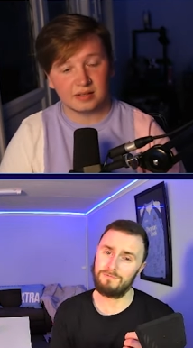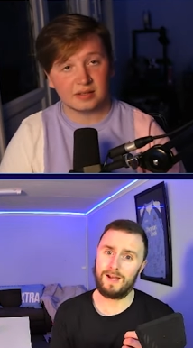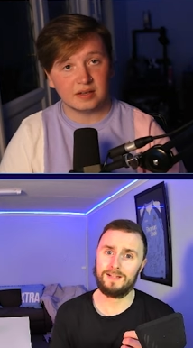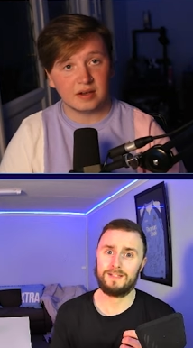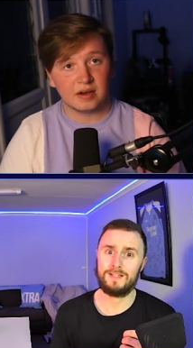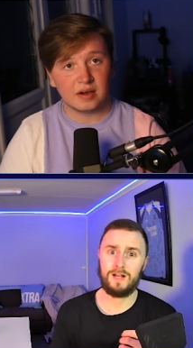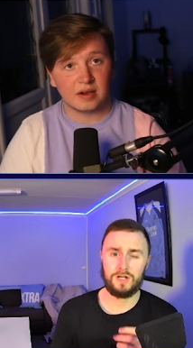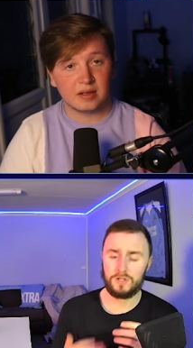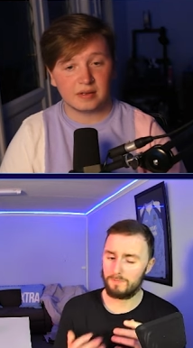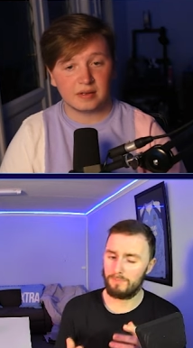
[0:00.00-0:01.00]
Speaker 1: right hand side.
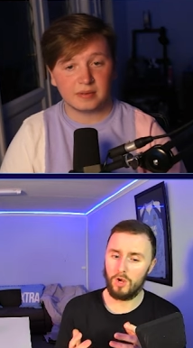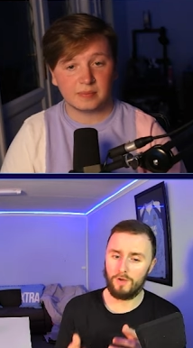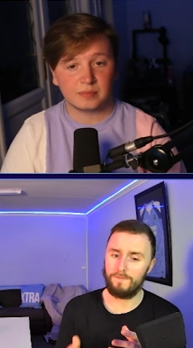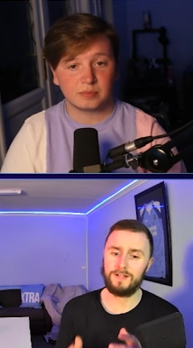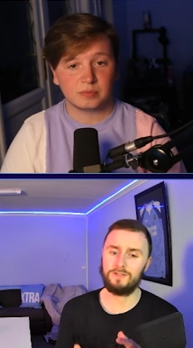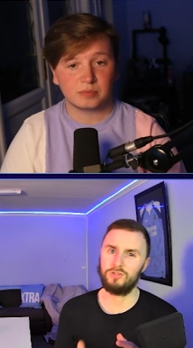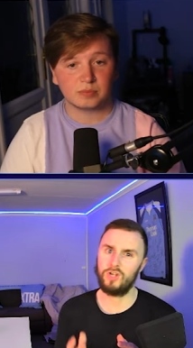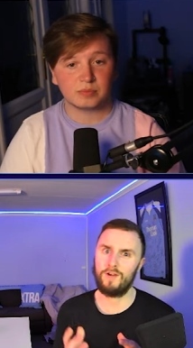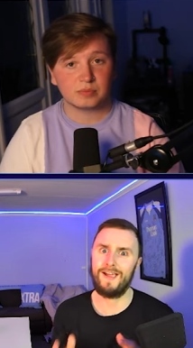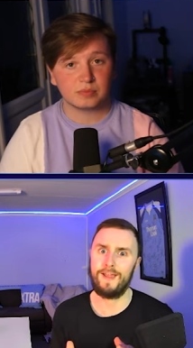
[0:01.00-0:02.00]
It's a perfect
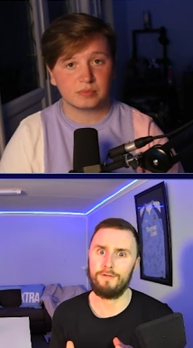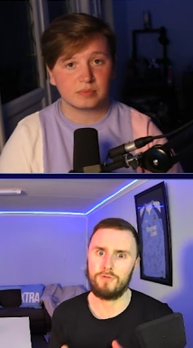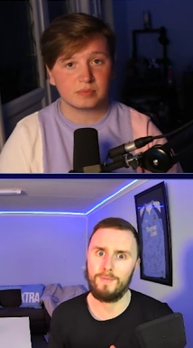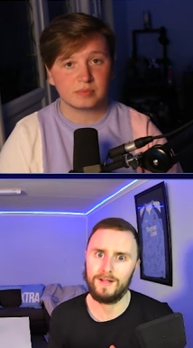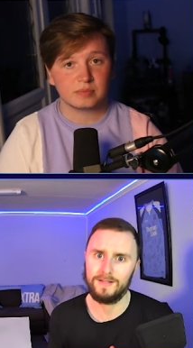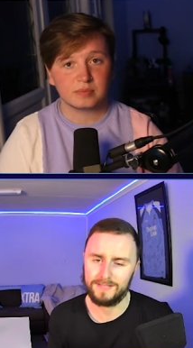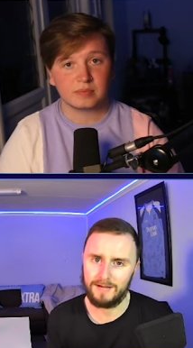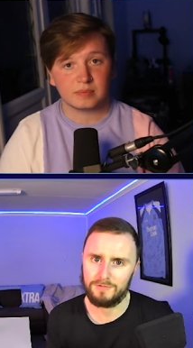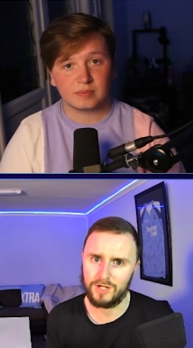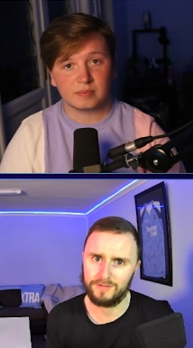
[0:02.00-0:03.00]
sort of Arjen Robben
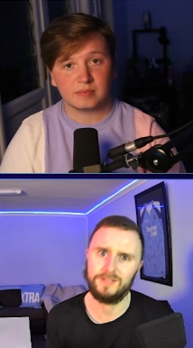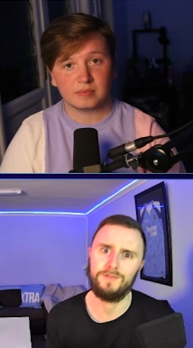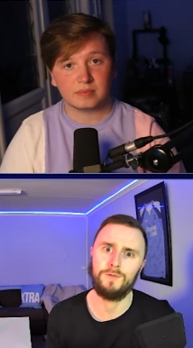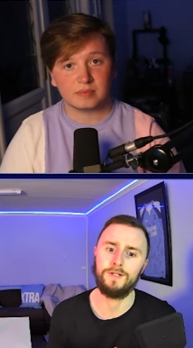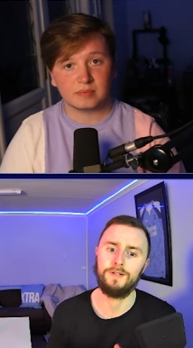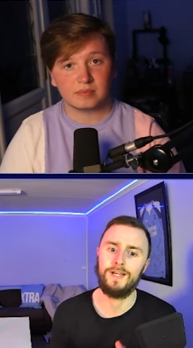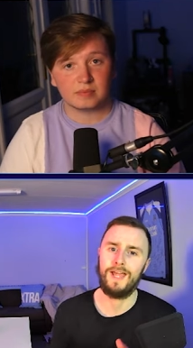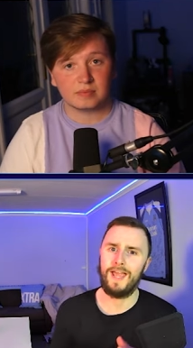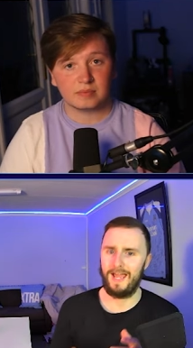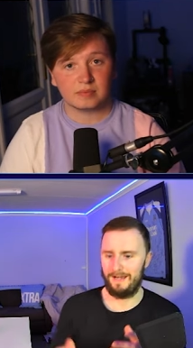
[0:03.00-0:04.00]
type chance, if you will.
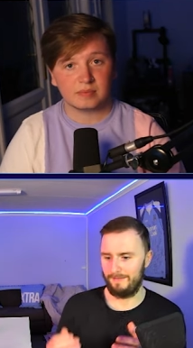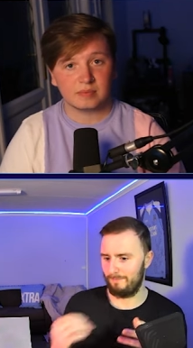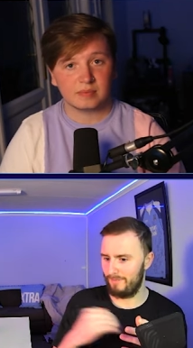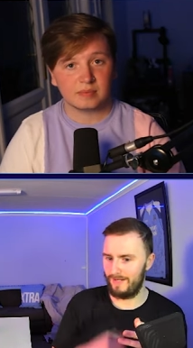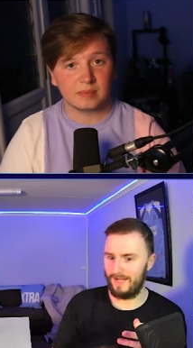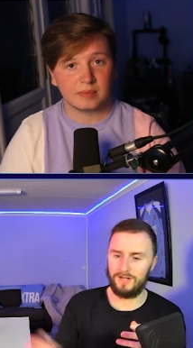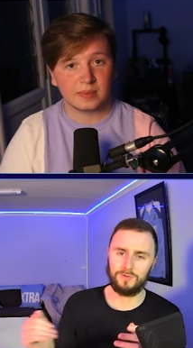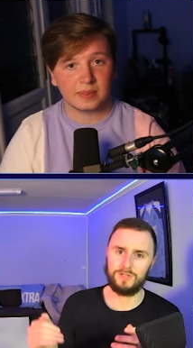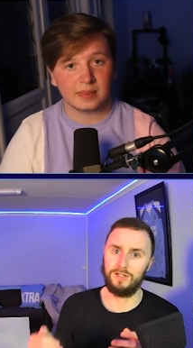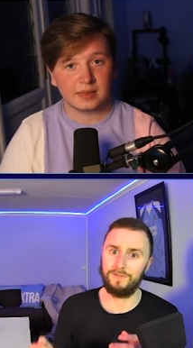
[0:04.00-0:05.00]
And
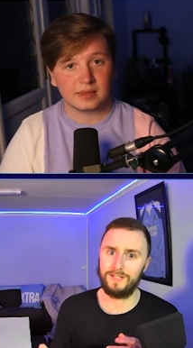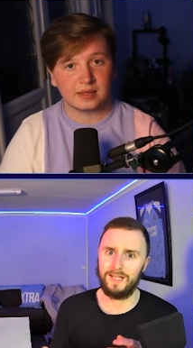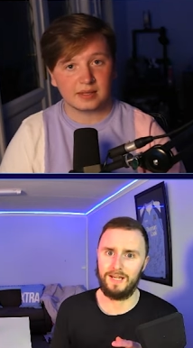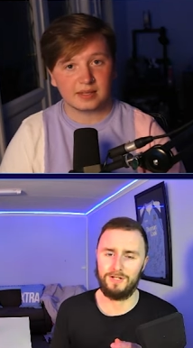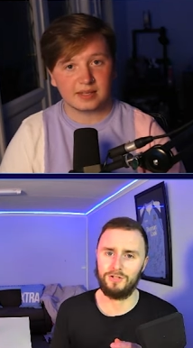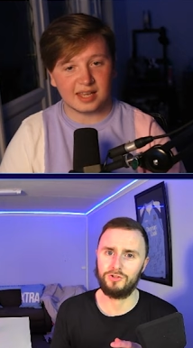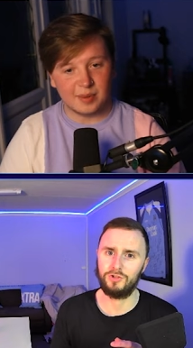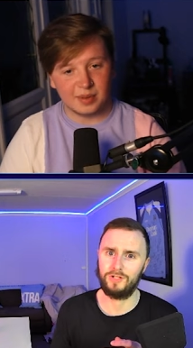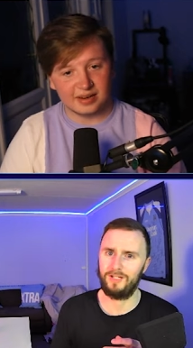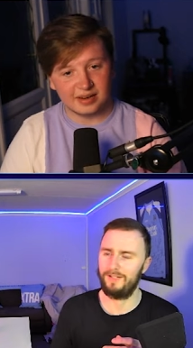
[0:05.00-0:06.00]
Bernardo Silva came in and
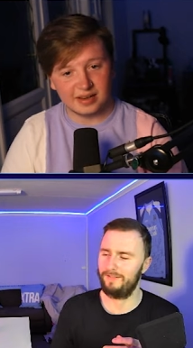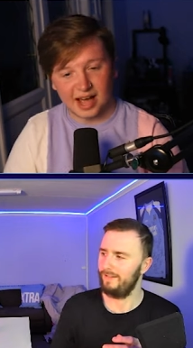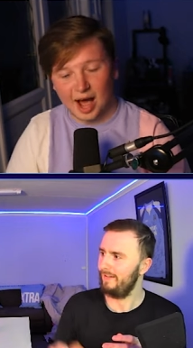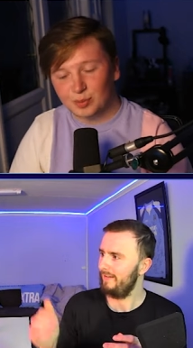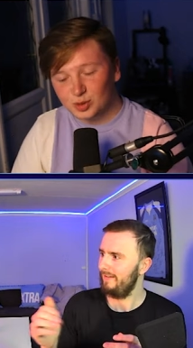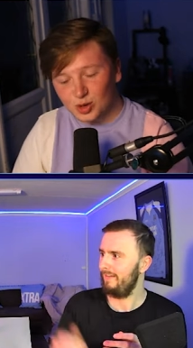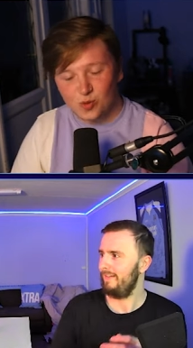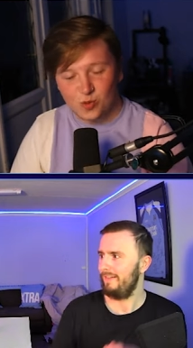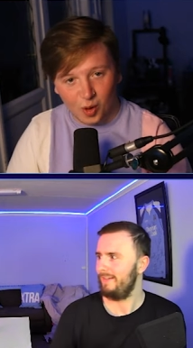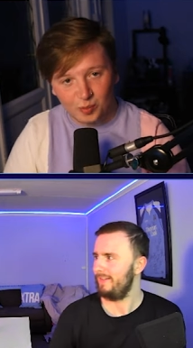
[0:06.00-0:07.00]
came in,
Speaker 2: in, absolutely
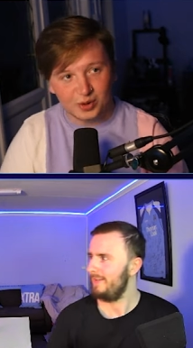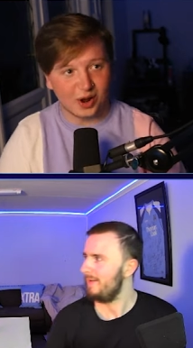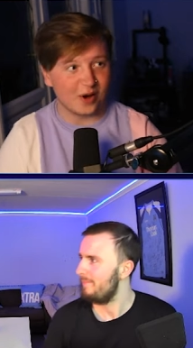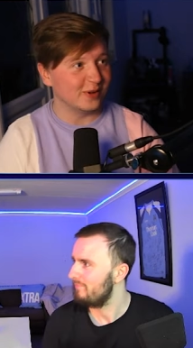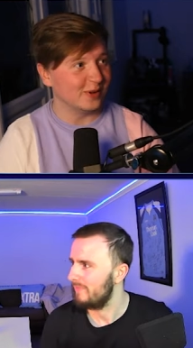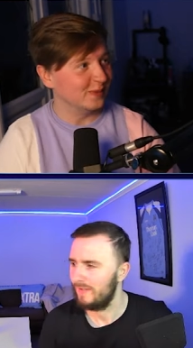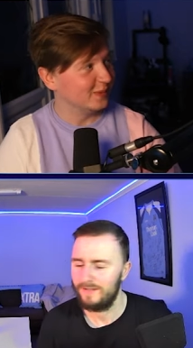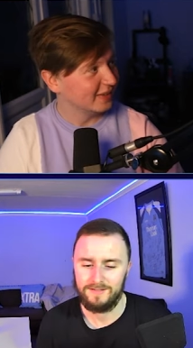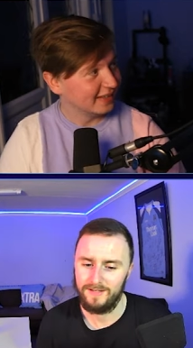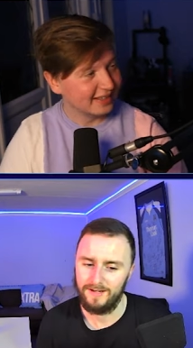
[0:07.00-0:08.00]
robbed it off him.
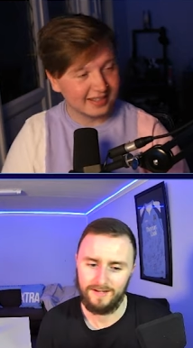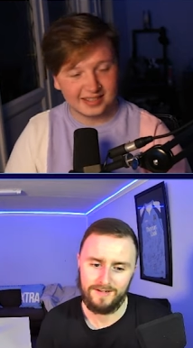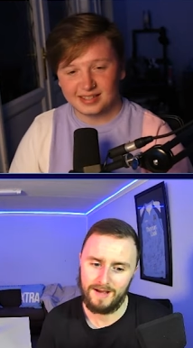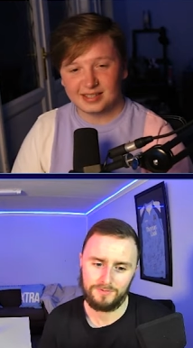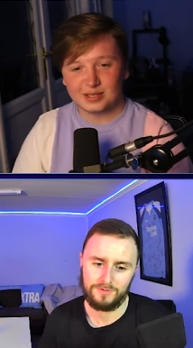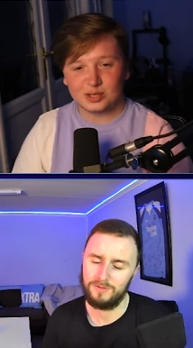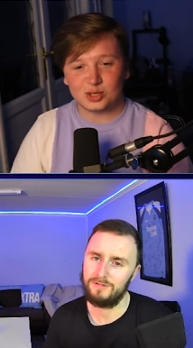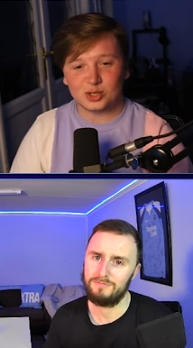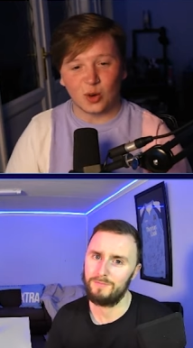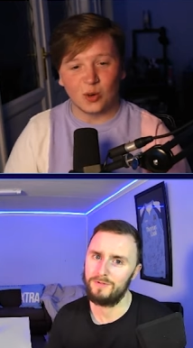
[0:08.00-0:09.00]
Speaker 1: Yeah,
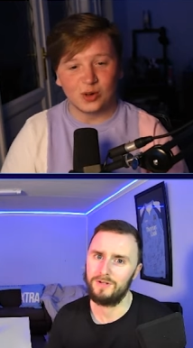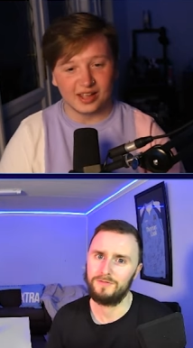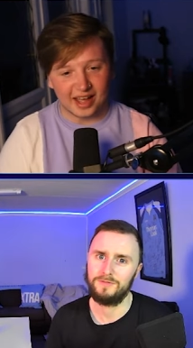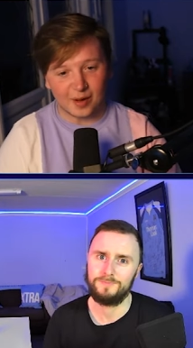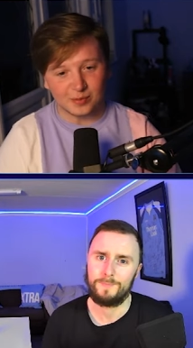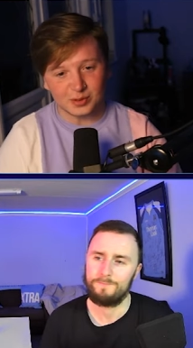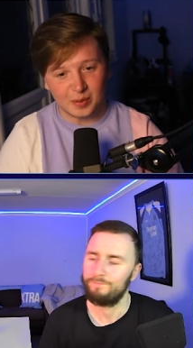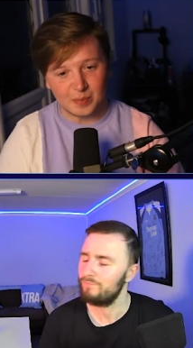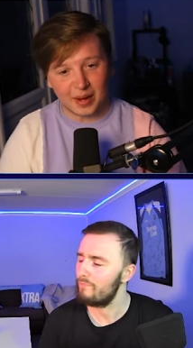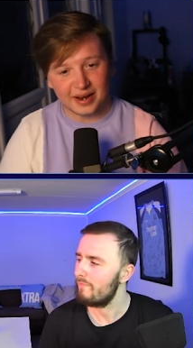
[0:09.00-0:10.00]
absolutely stole it,
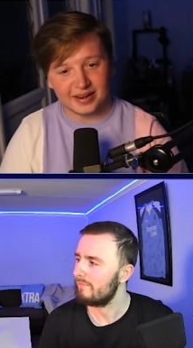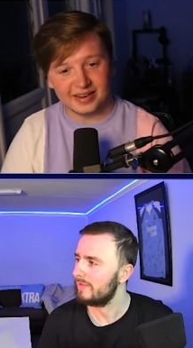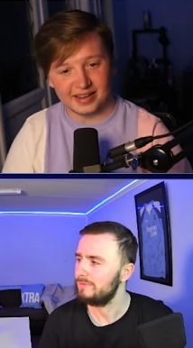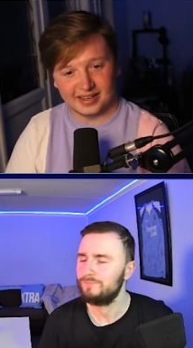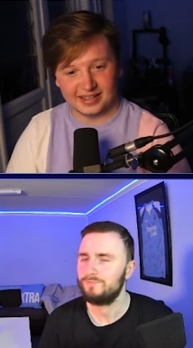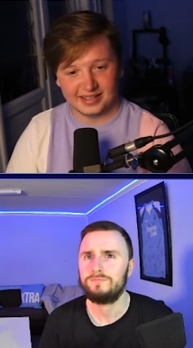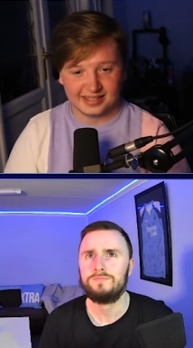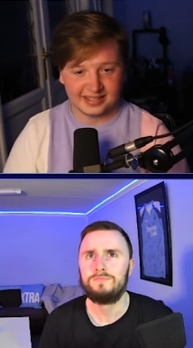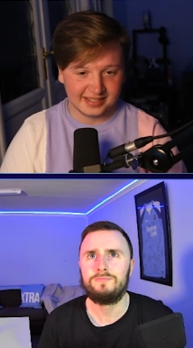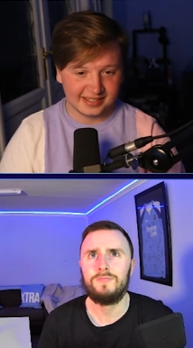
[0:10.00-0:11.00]
Speaker 2: absolute bandit.
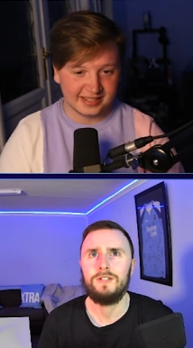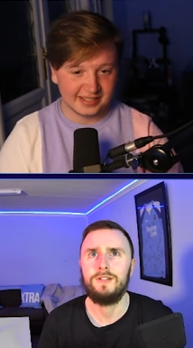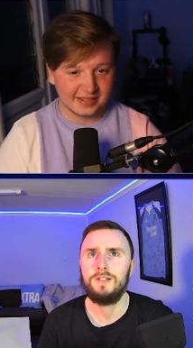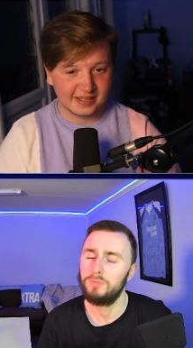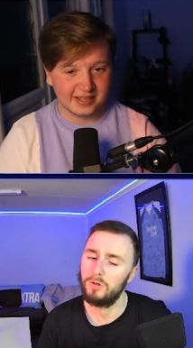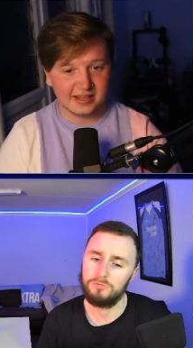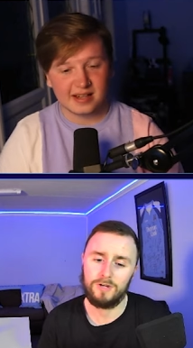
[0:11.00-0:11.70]
Speaker 1: Yeah, but